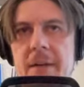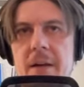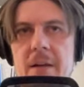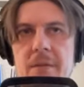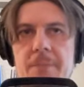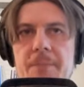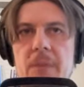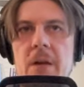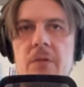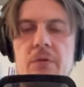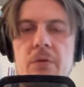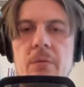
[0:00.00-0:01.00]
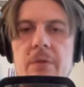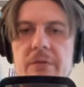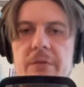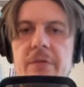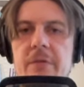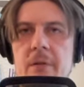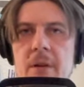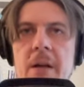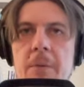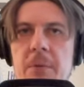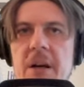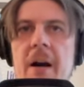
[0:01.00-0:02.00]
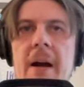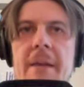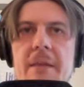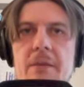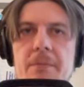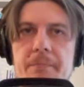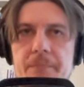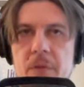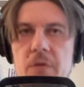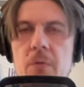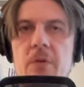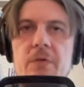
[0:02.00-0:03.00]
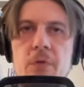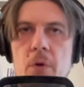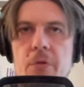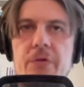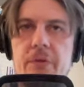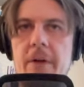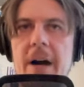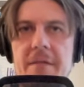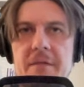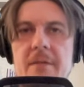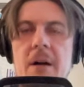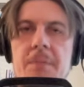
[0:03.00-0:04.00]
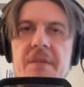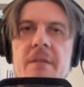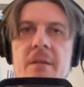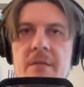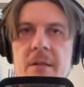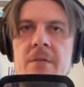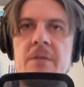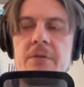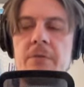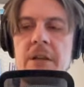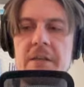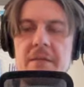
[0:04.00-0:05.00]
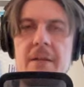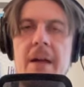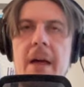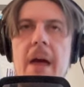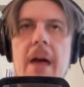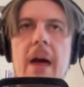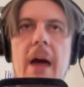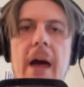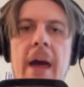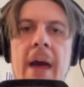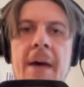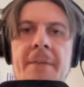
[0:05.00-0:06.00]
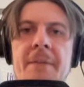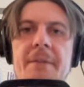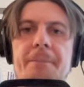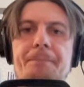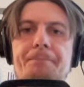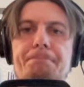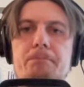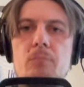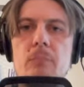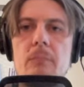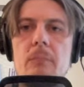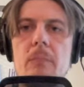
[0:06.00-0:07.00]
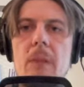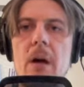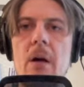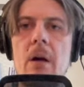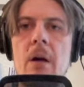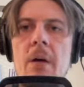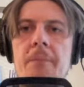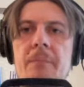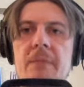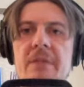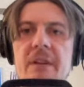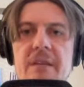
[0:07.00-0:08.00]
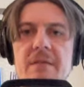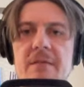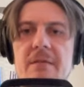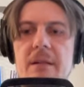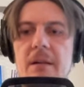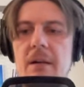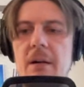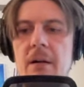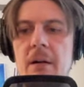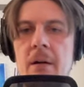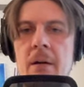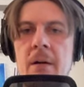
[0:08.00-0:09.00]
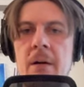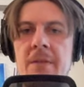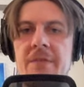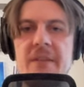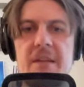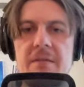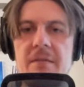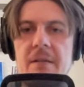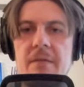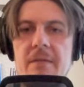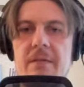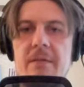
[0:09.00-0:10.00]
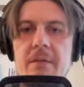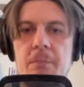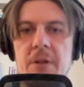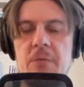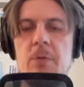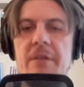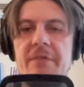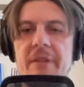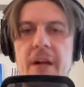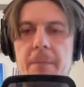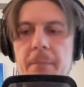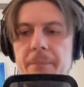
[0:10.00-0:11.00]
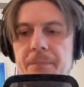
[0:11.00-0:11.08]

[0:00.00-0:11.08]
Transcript: head yeah so it's uh, like behind so it's first writes something and then it reads and um, this uh, distance between them,